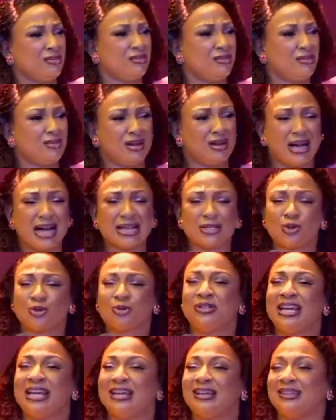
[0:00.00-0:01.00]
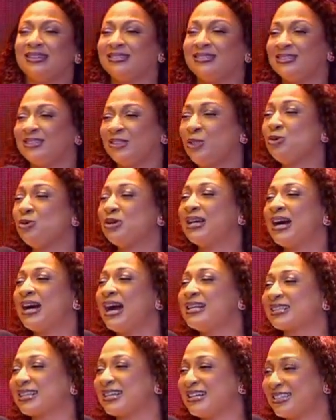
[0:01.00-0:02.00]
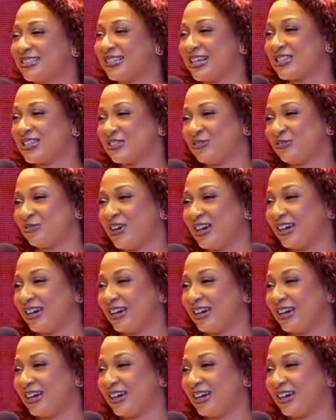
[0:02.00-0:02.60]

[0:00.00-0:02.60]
And today, you guys can testify.